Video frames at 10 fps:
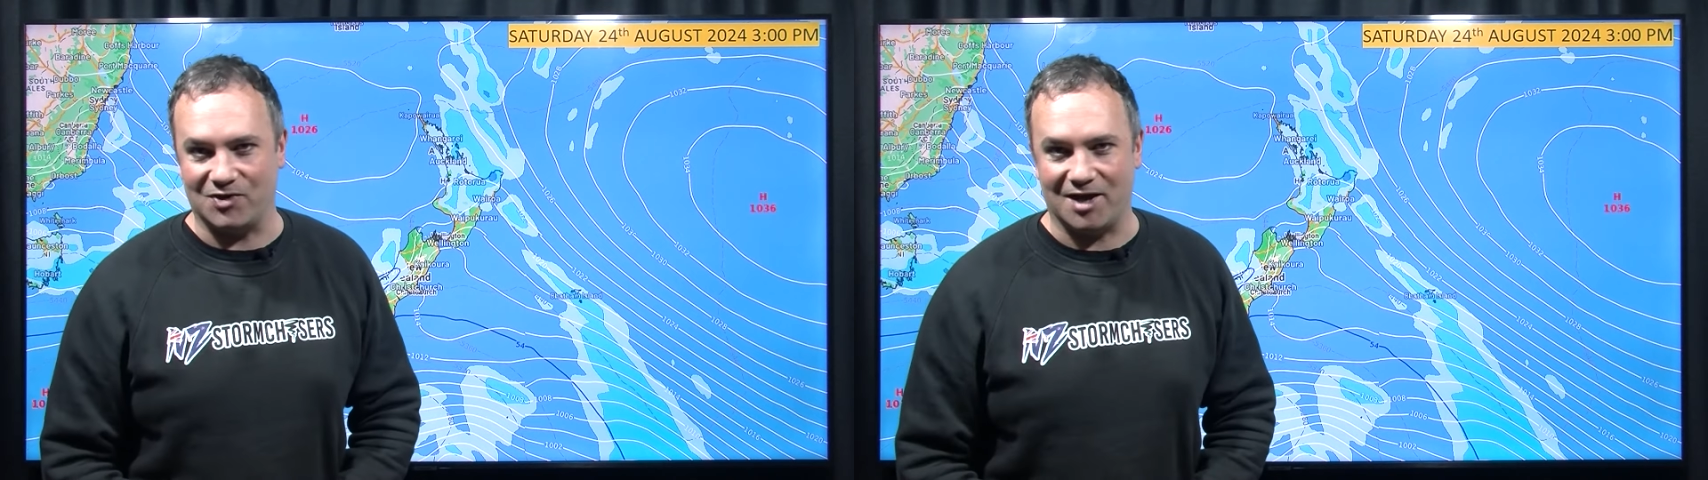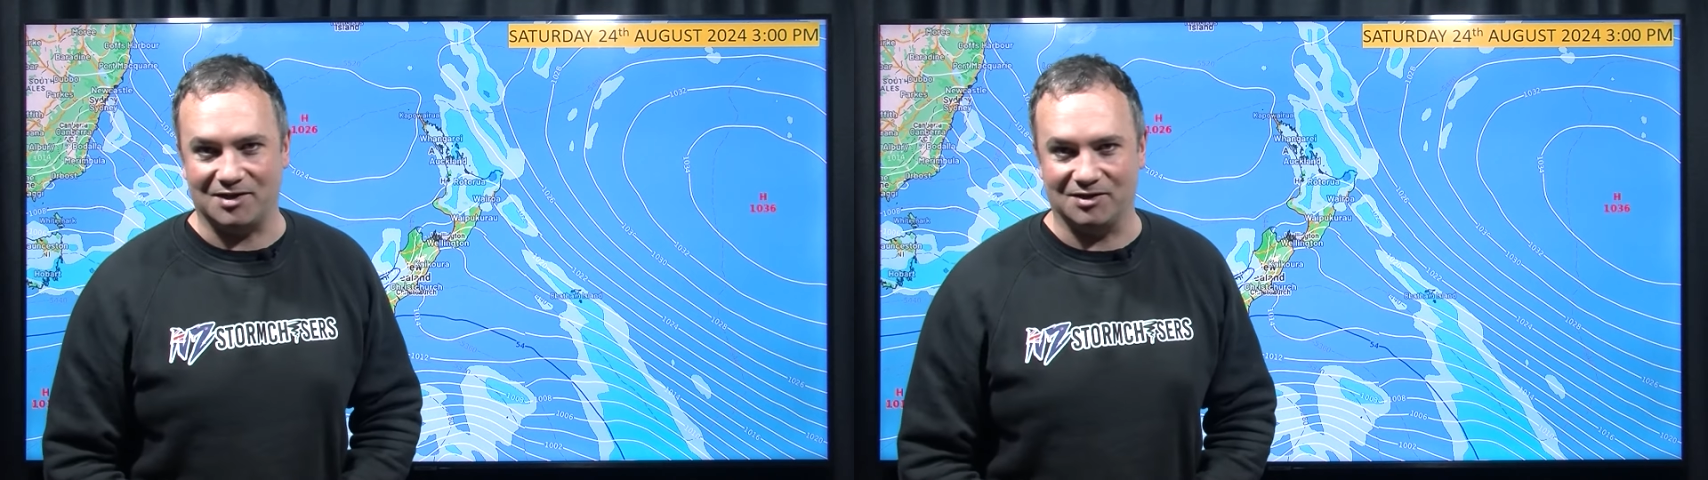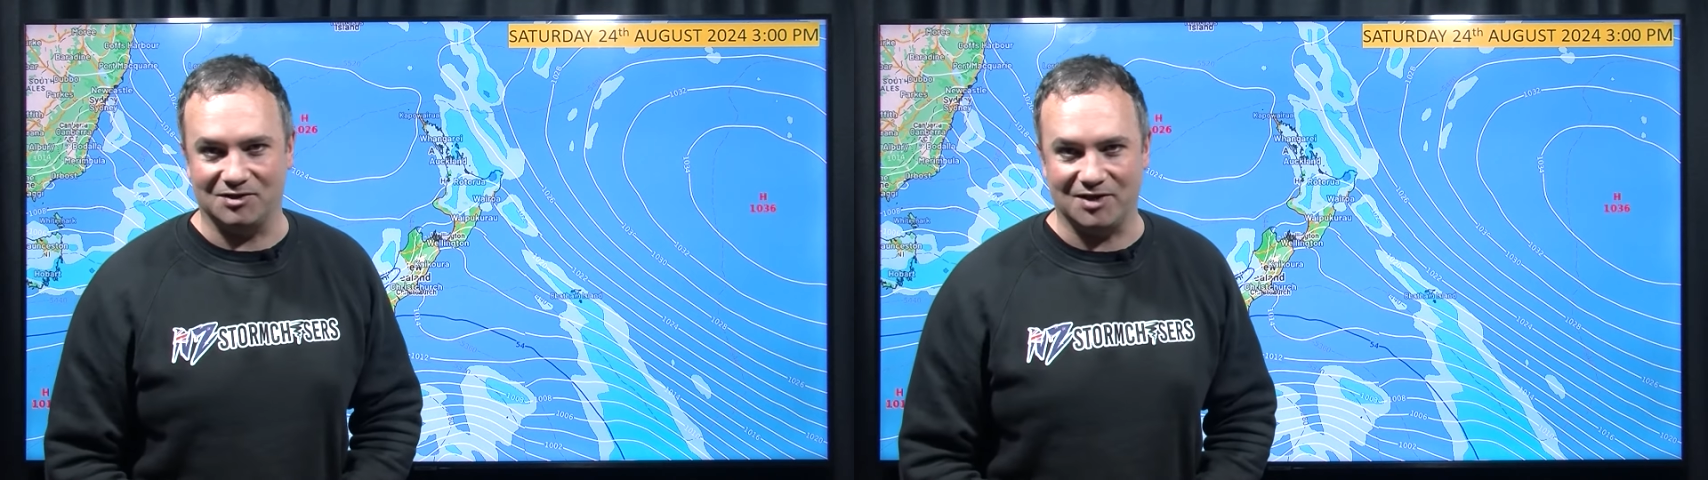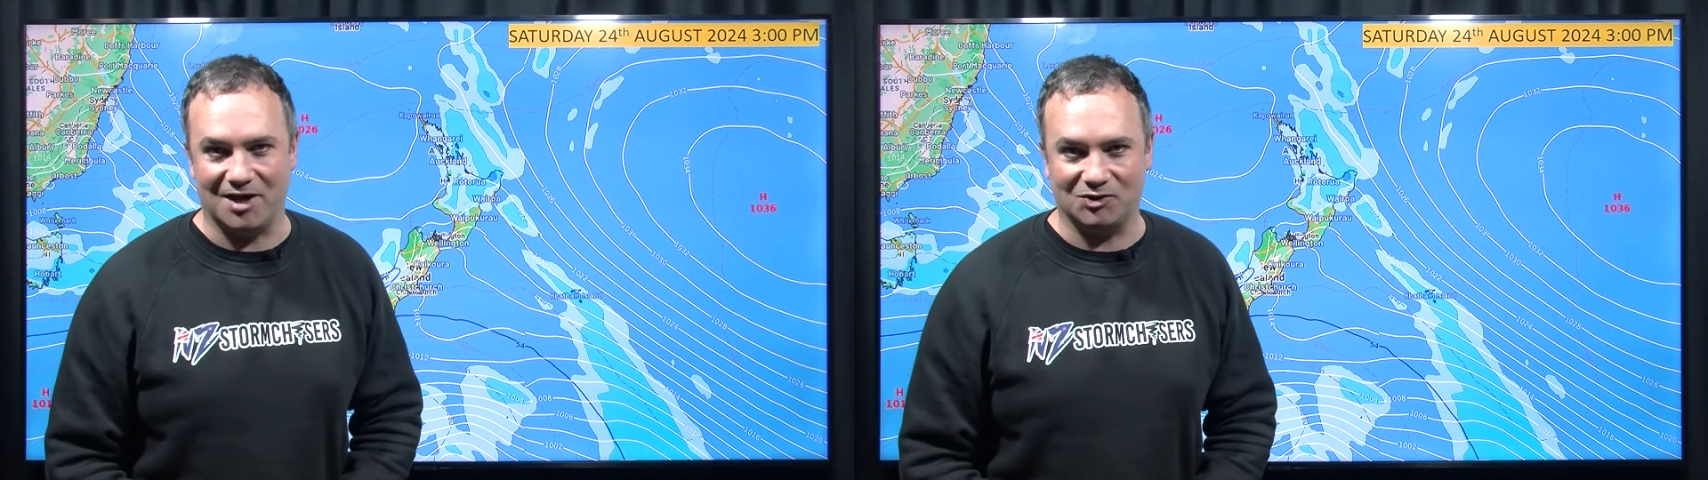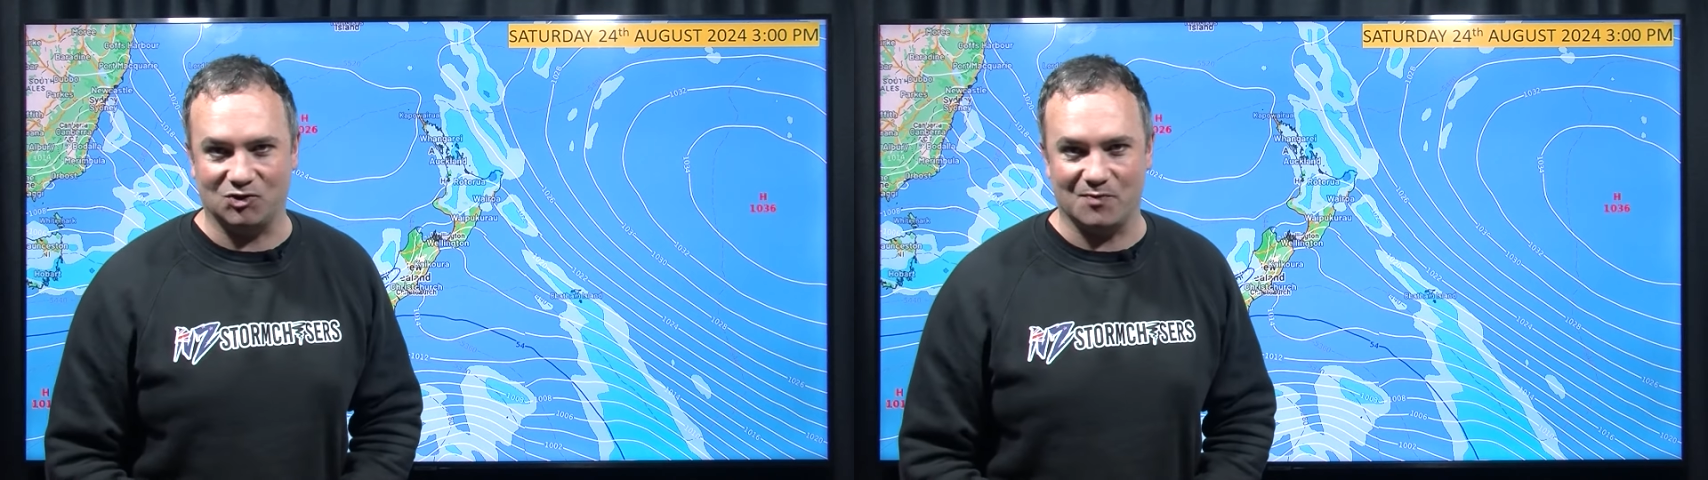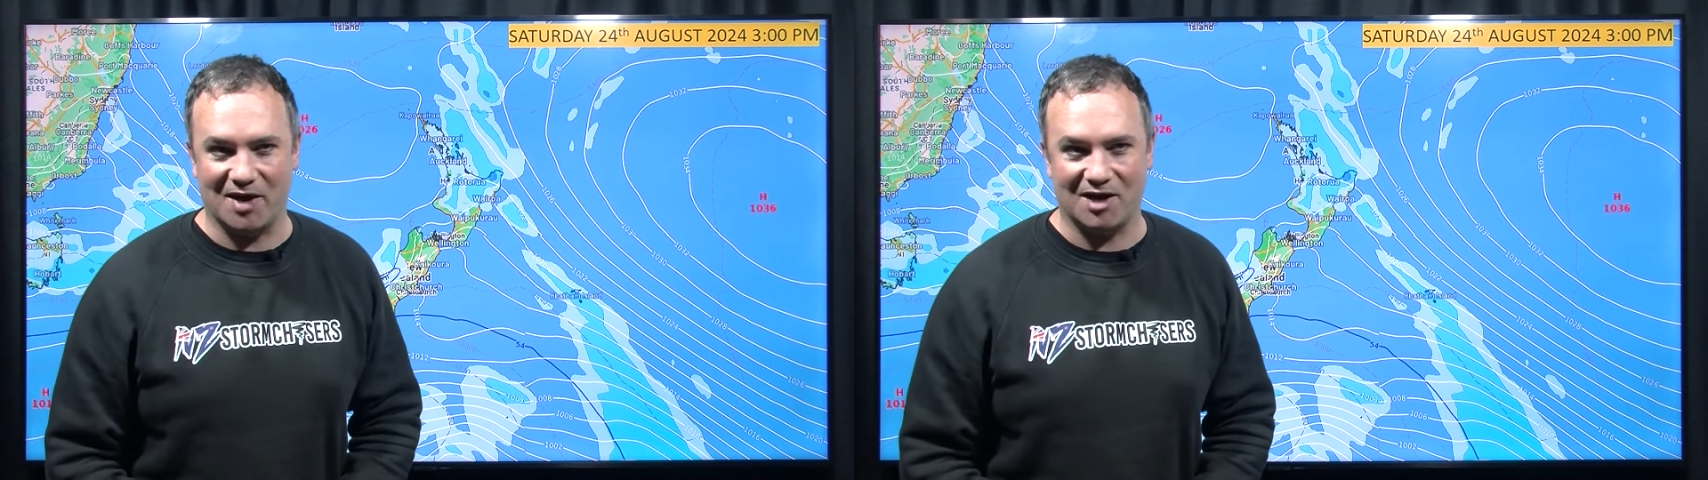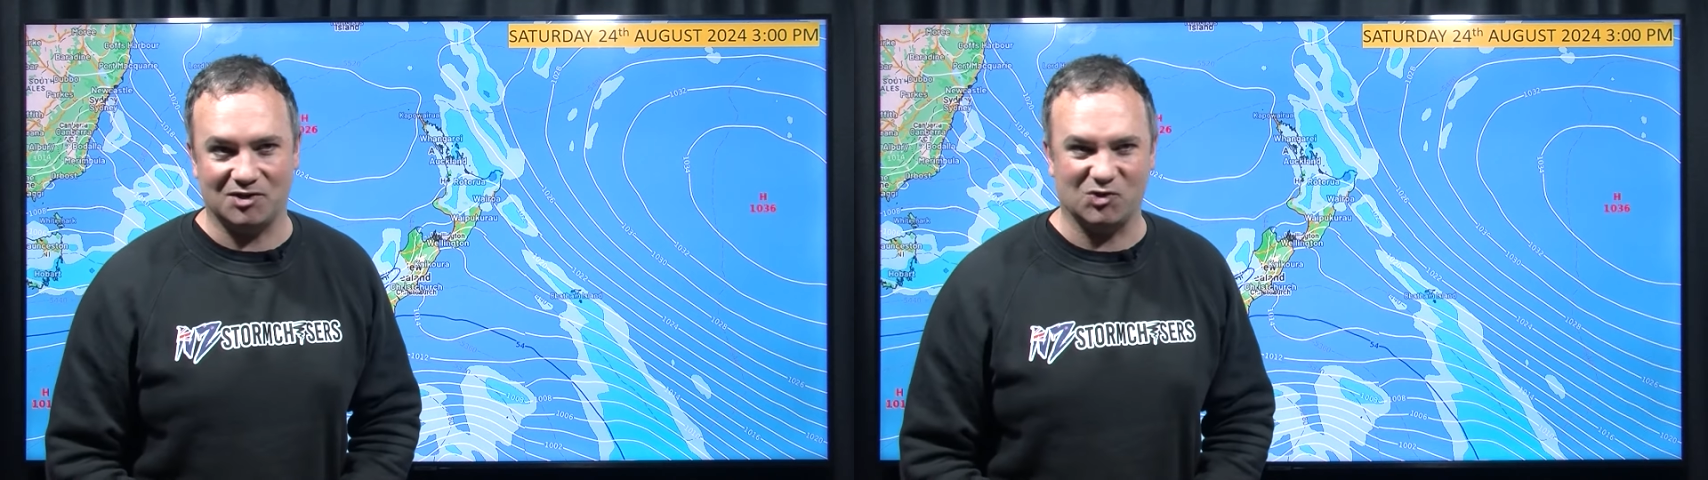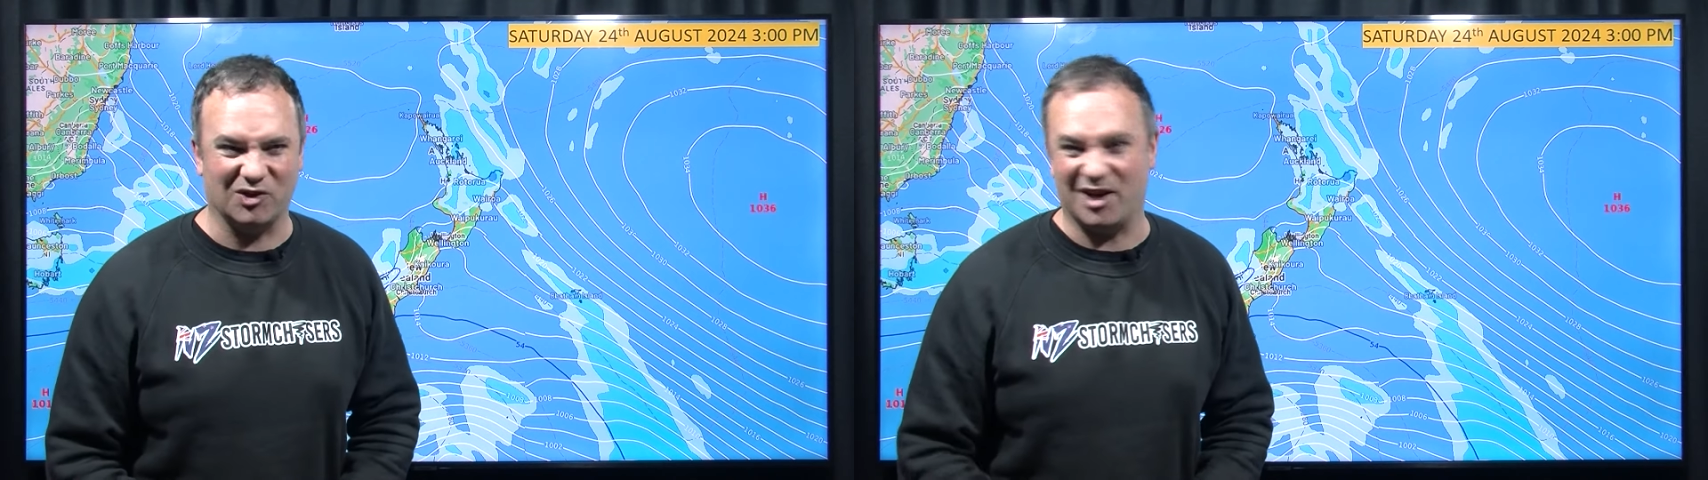that down to about
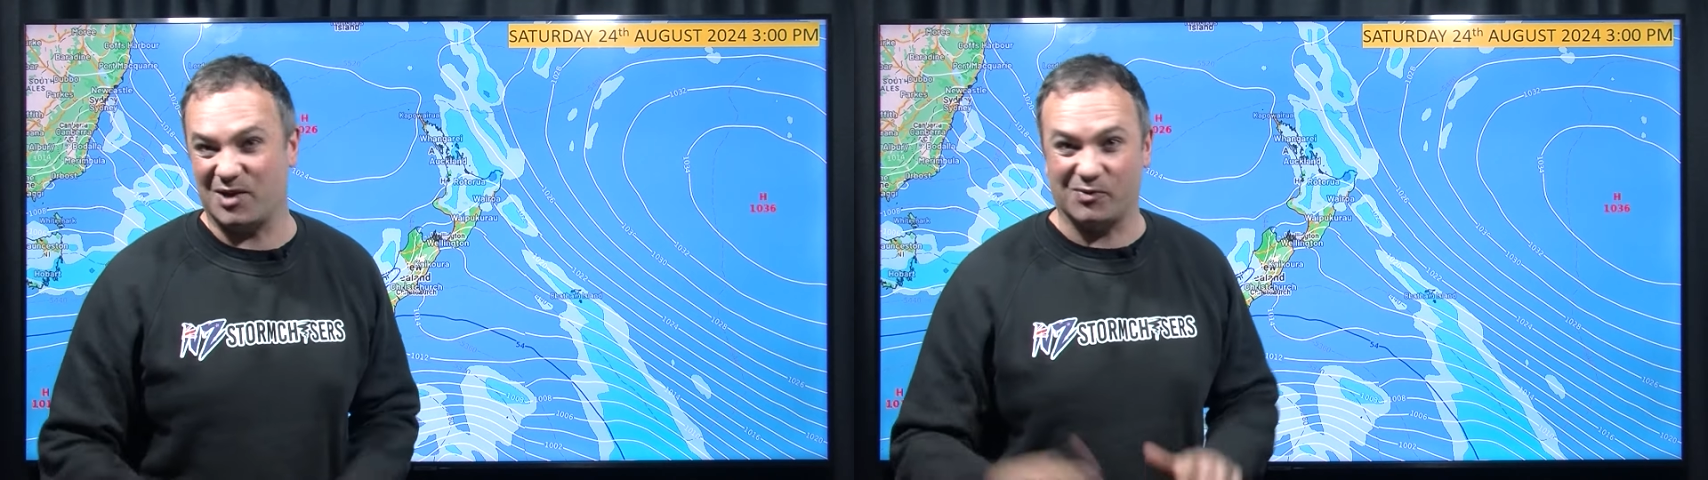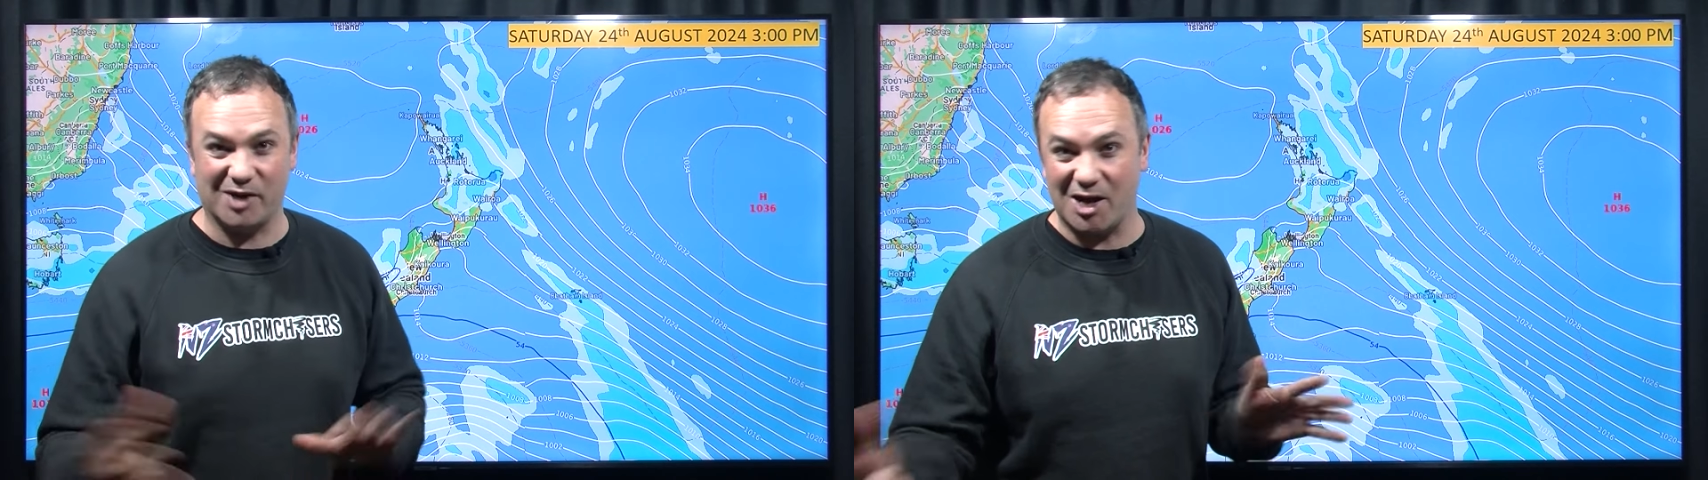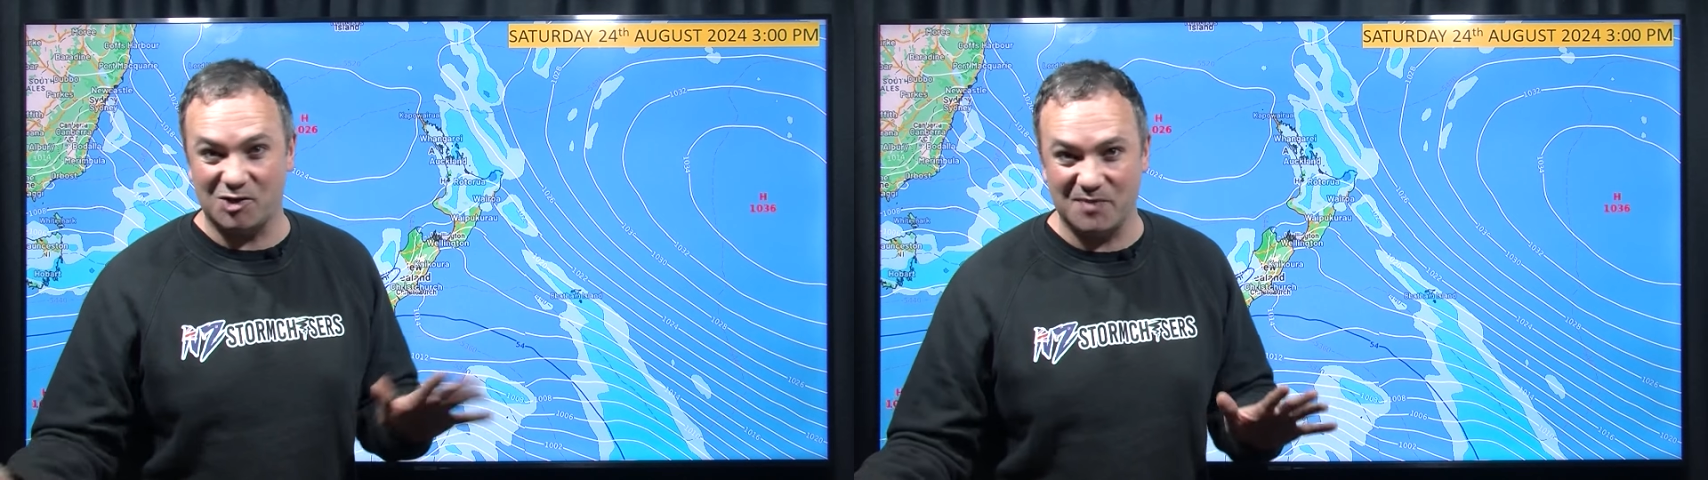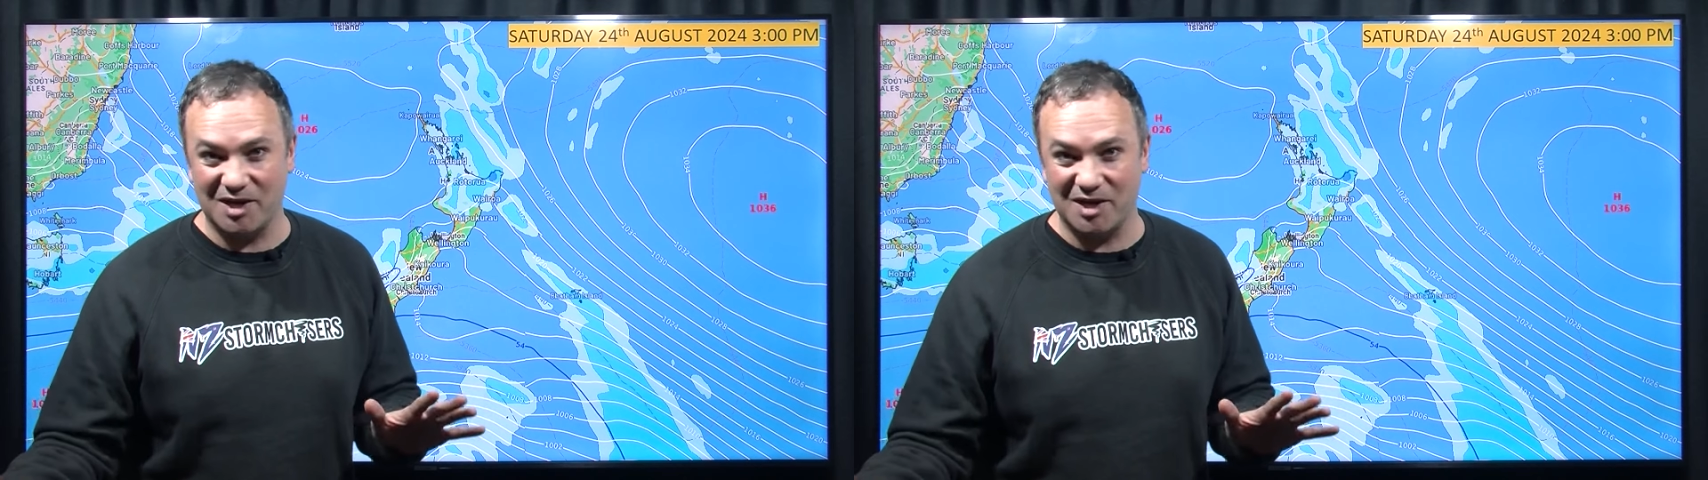sort of like 300